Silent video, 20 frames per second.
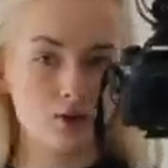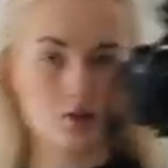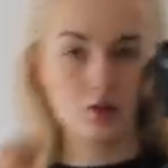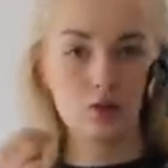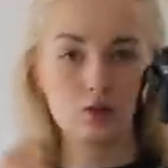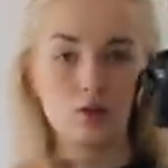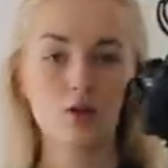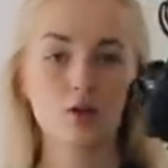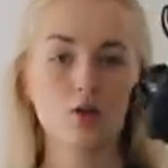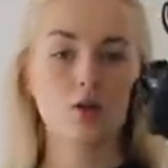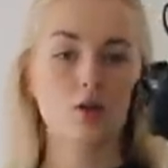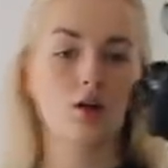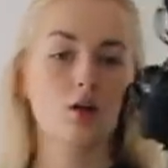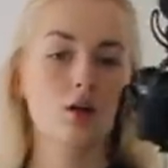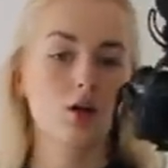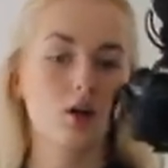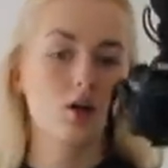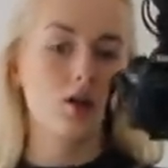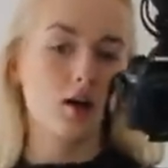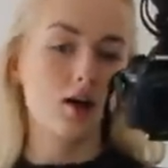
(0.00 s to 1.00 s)
studio
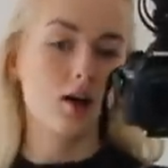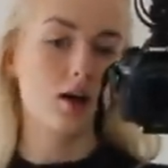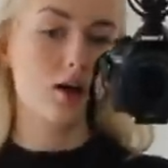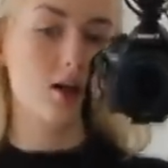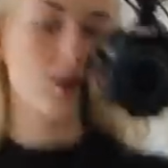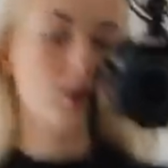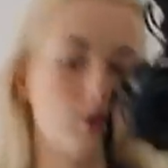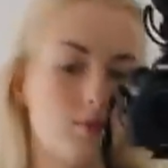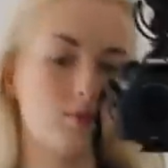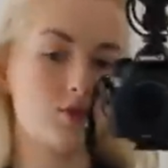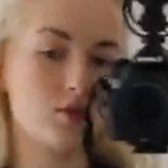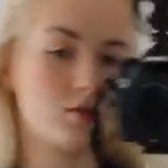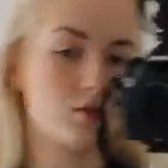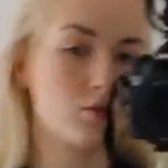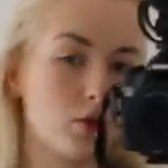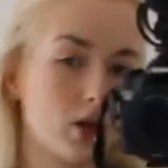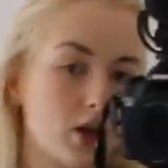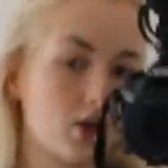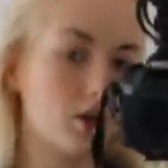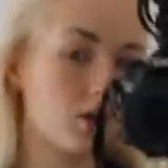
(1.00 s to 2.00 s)
and I'm
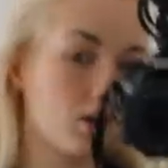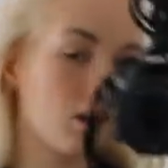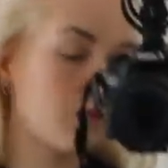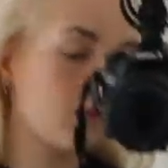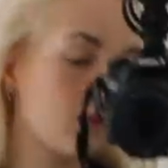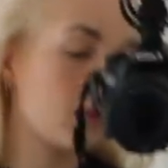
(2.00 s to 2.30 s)
just wearing a